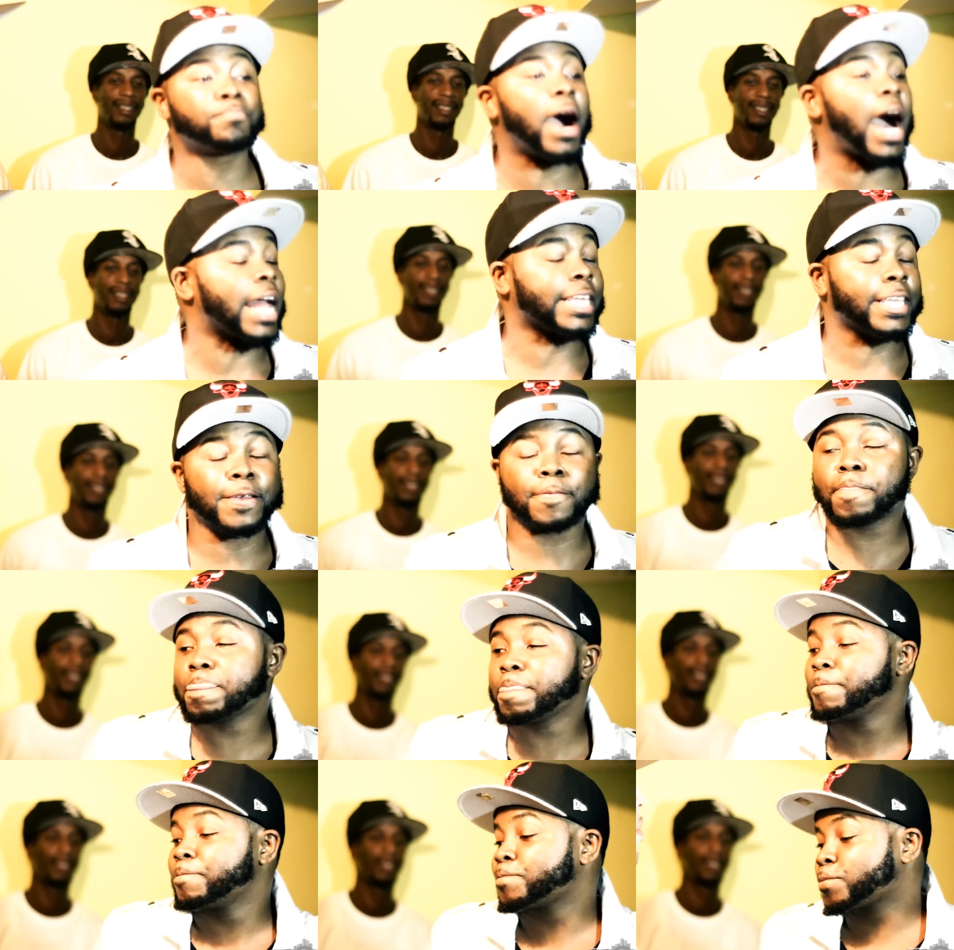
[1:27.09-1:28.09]
Speaker 1: body.
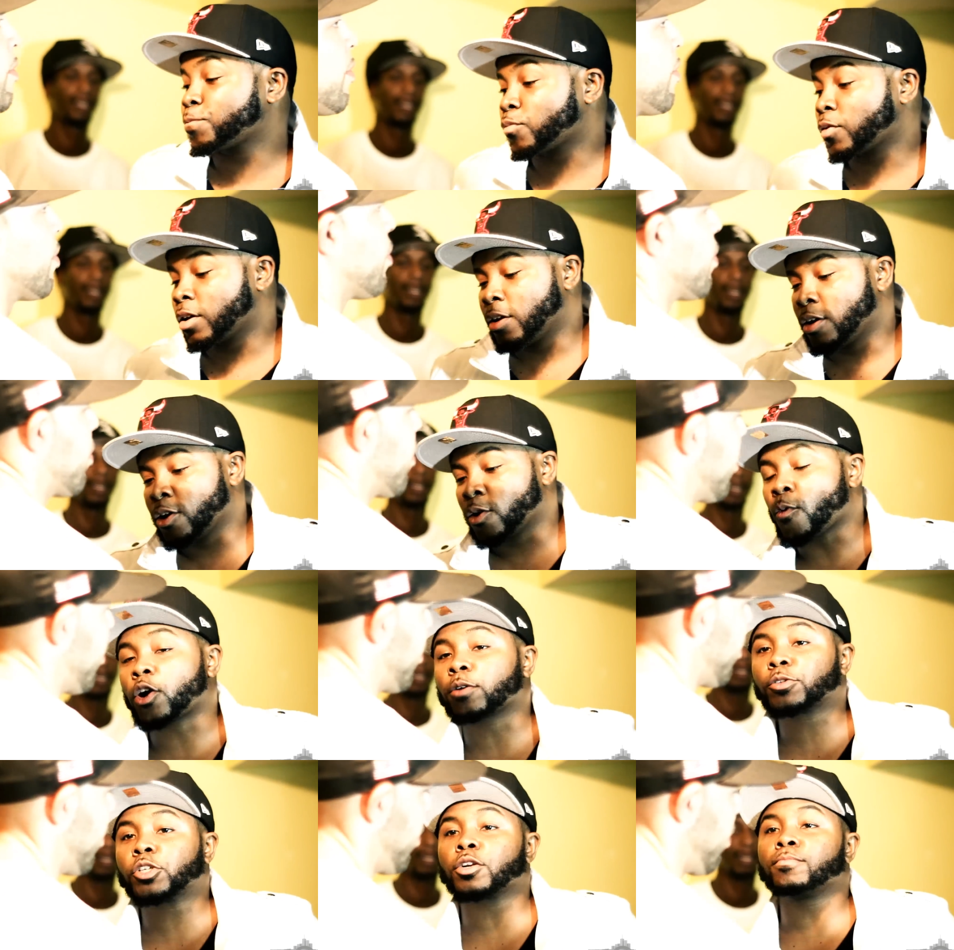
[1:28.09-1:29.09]

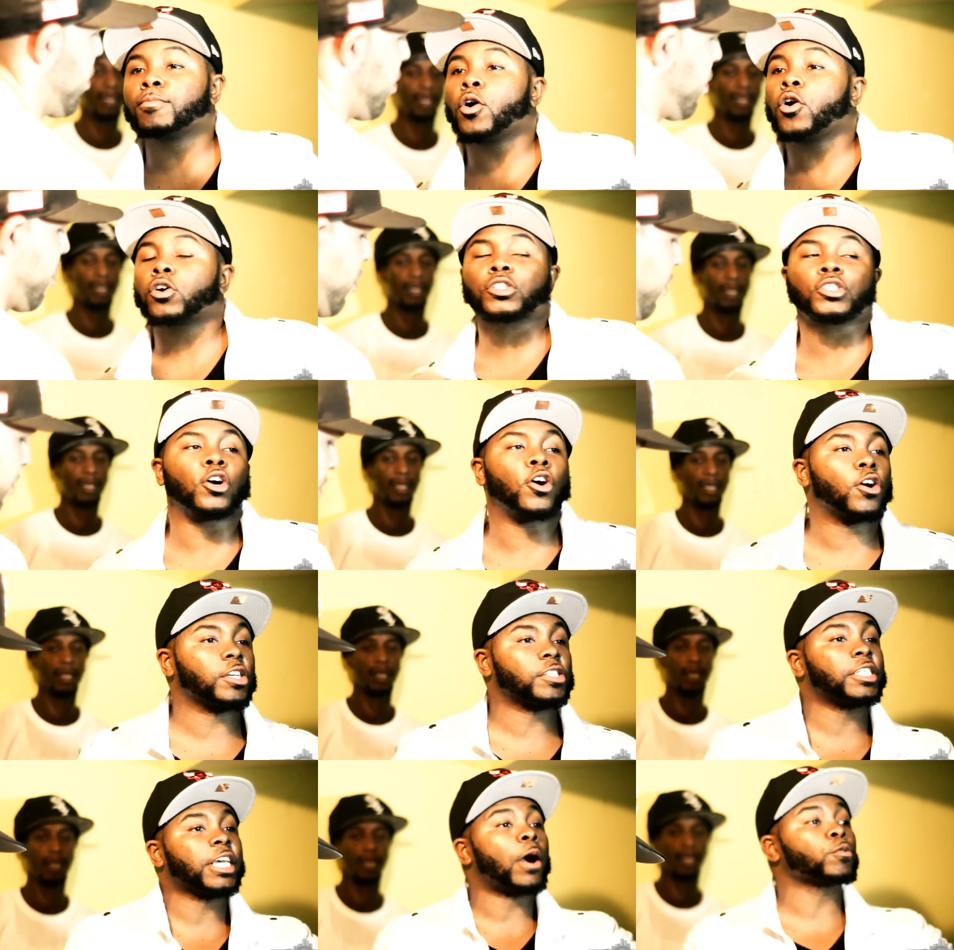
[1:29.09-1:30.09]
Welcome to the morgue, dog.
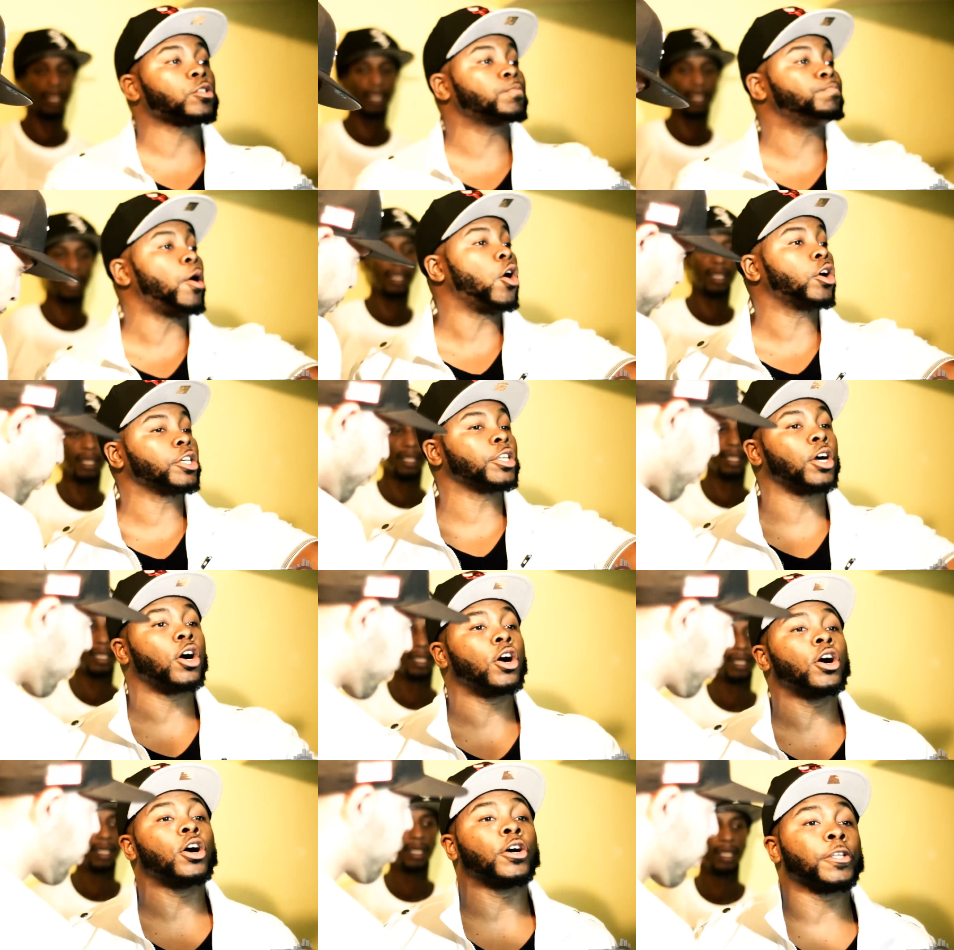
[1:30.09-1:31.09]
Cause see, I was born in the
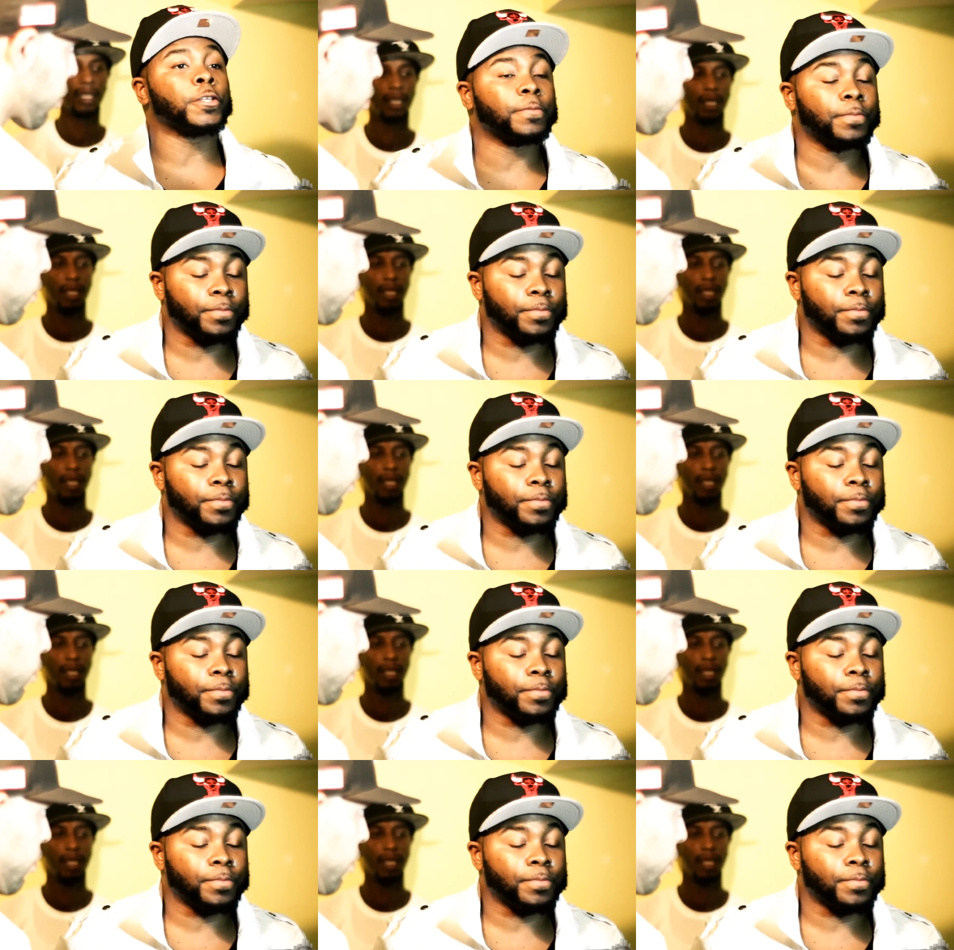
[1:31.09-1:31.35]
hood.